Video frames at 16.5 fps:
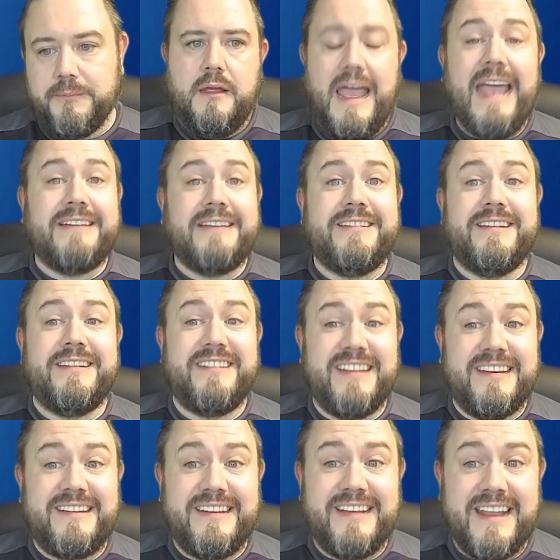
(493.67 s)
Exeter
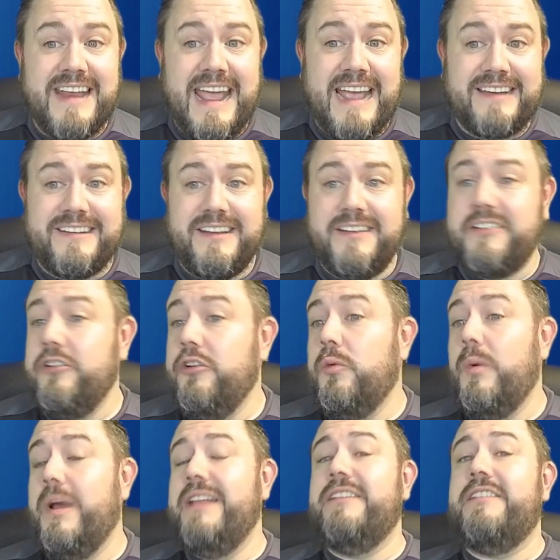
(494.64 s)
City are next, and
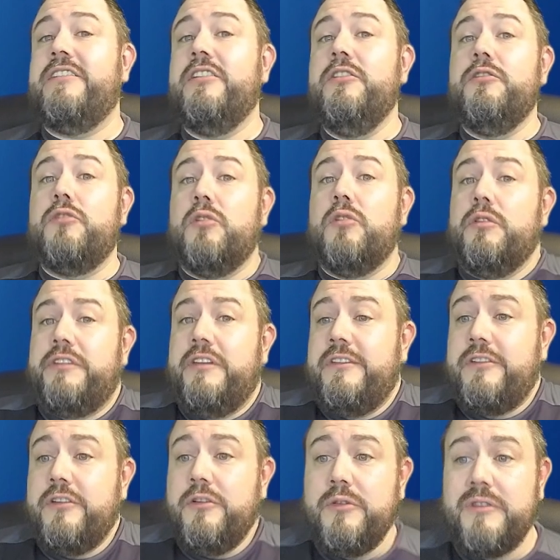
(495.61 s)
2 wins, 2 draws
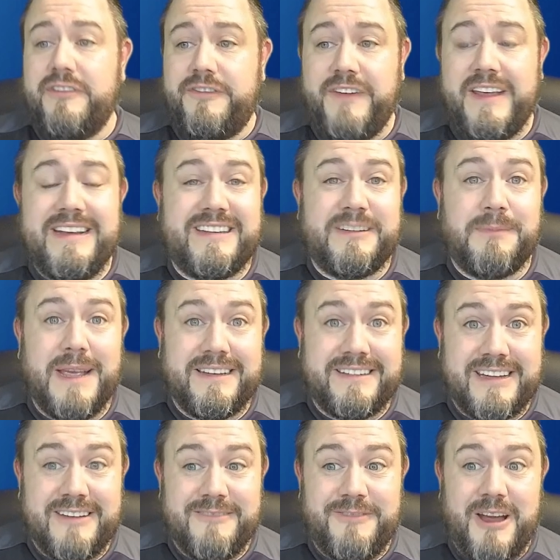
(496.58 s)
and 2 defeats
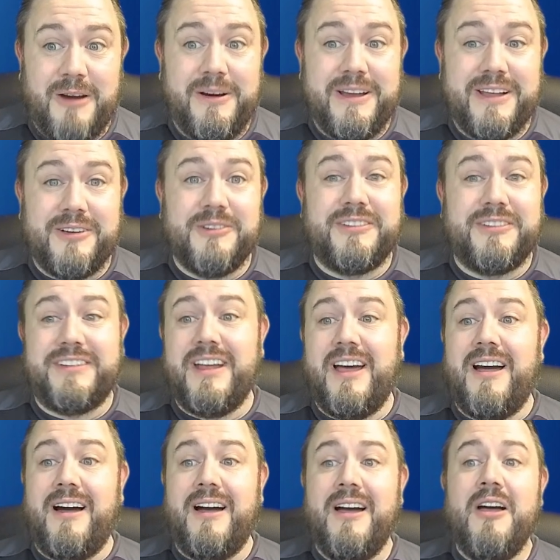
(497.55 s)
makes it a very good
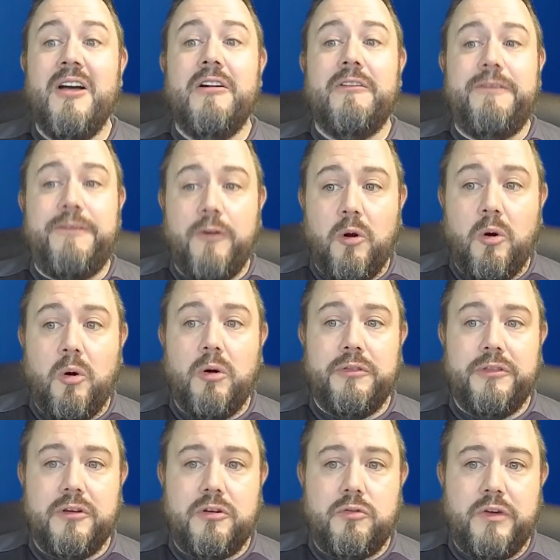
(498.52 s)
start
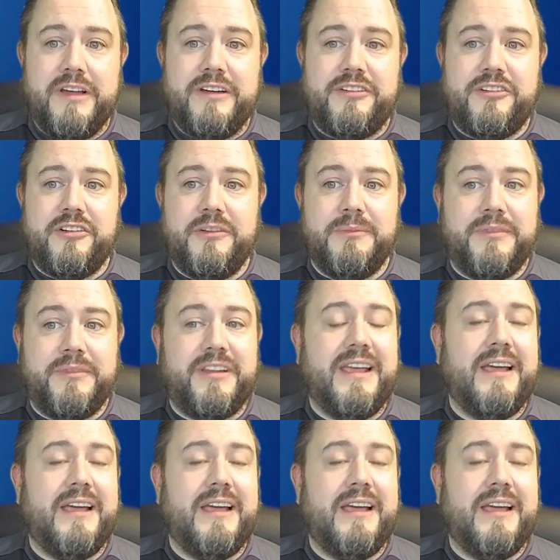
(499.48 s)
for the Grecians.